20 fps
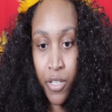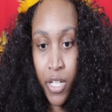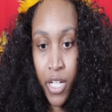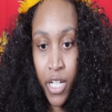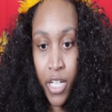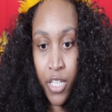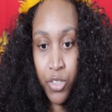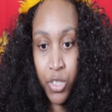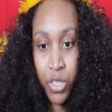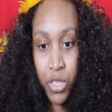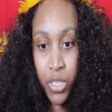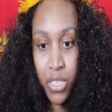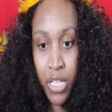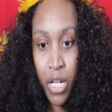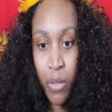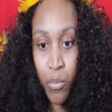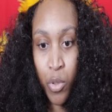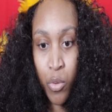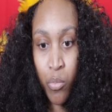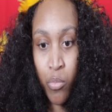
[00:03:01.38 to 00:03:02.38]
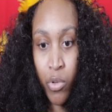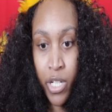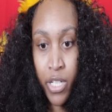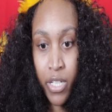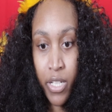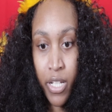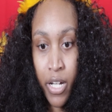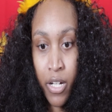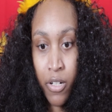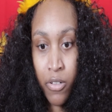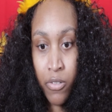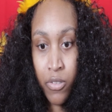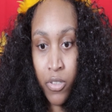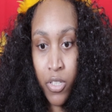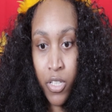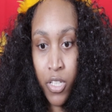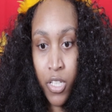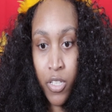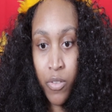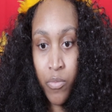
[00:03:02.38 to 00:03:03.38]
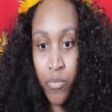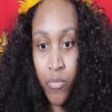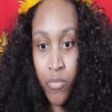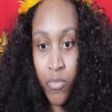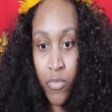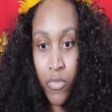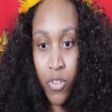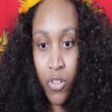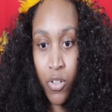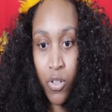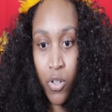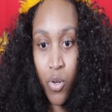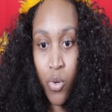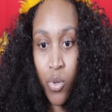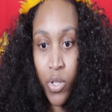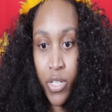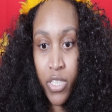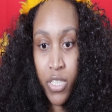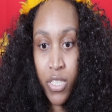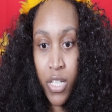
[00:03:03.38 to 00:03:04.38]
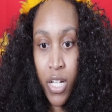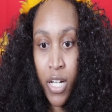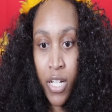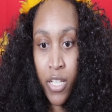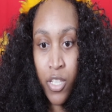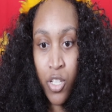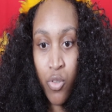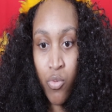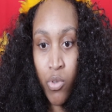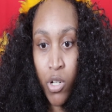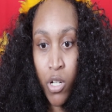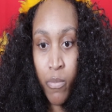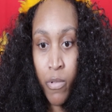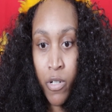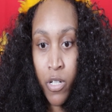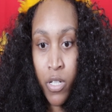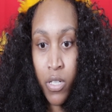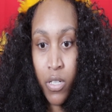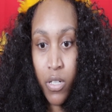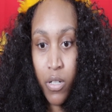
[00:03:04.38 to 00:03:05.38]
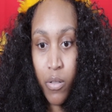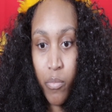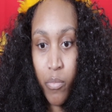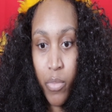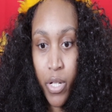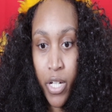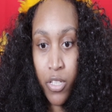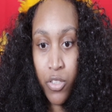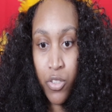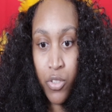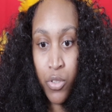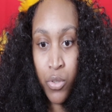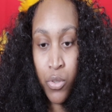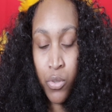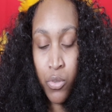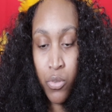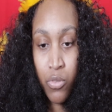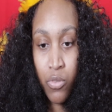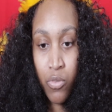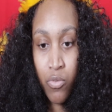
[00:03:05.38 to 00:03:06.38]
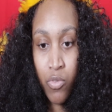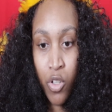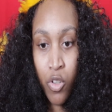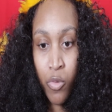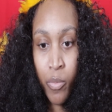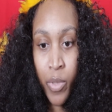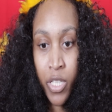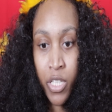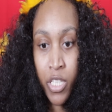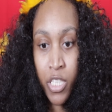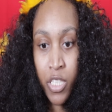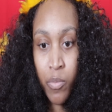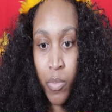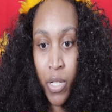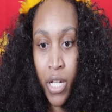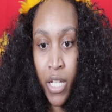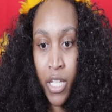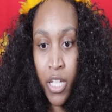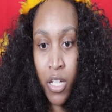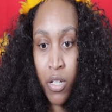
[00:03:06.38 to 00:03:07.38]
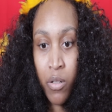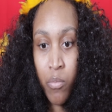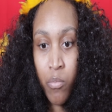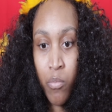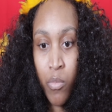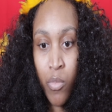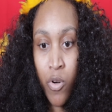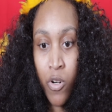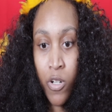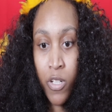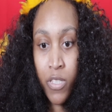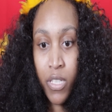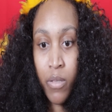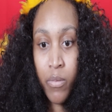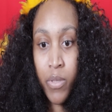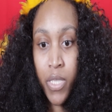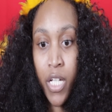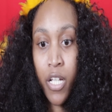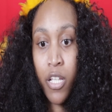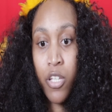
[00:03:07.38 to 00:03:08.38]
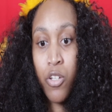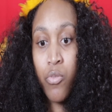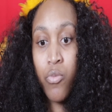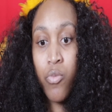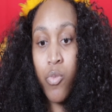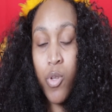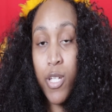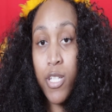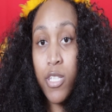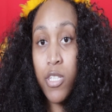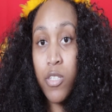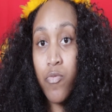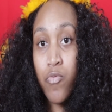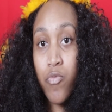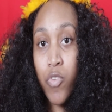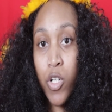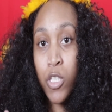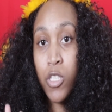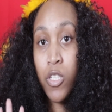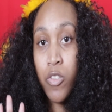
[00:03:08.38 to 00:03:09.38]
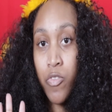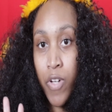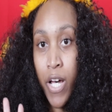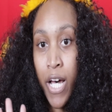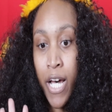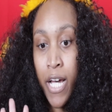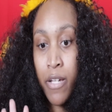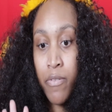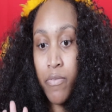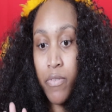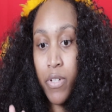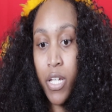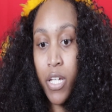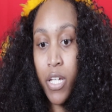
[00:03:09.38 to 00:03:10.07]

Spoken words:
the ancient sample breakdown. Khoisan, Yoruba, Bantu, Roman, Hispania, Moors. I'm telling you, these first 5